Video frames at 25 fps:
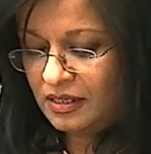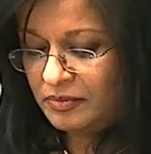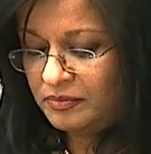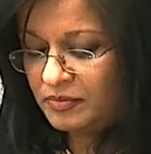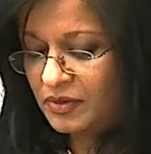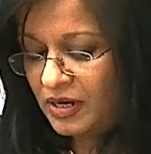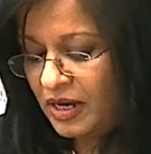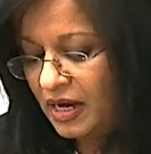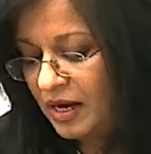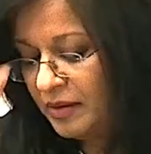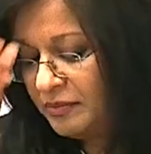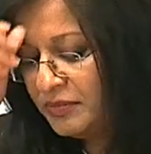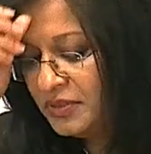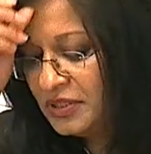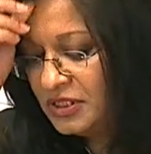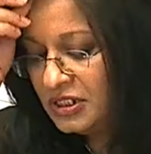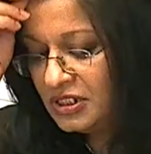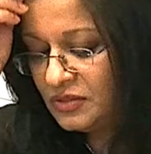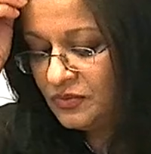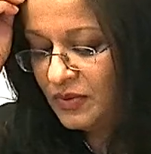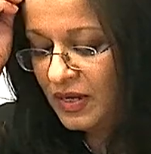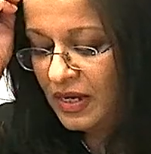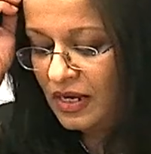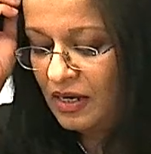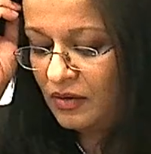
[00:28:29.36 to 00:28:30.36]
Muhammad
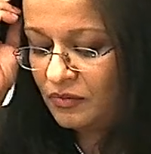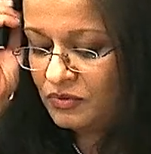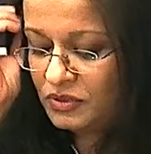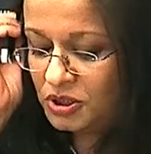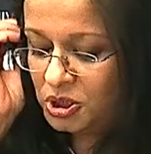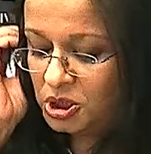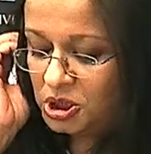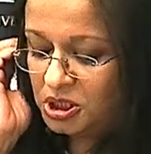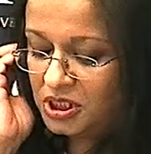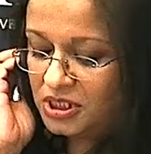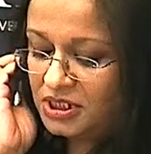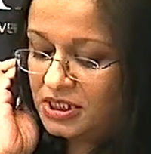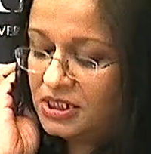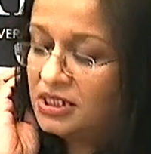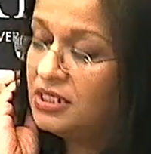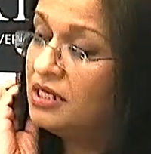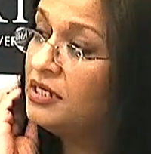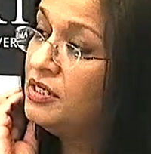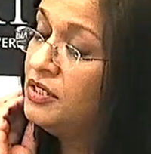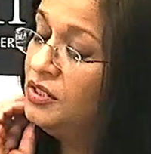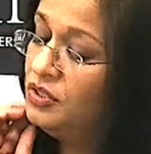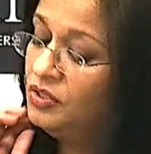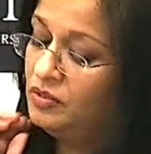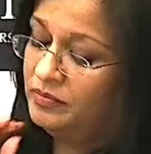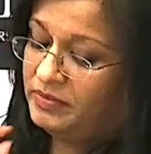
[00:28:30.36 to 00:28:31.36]
as well was just a
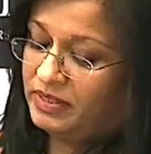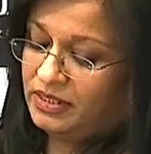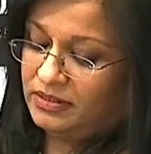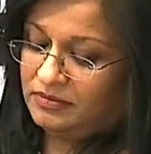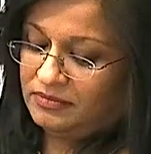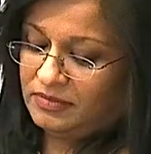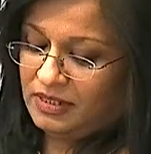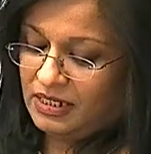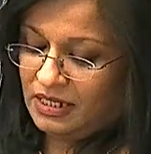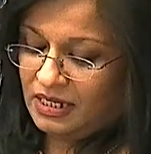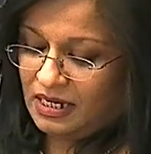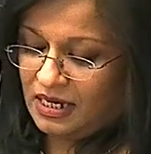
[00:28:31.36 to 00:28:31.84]
human,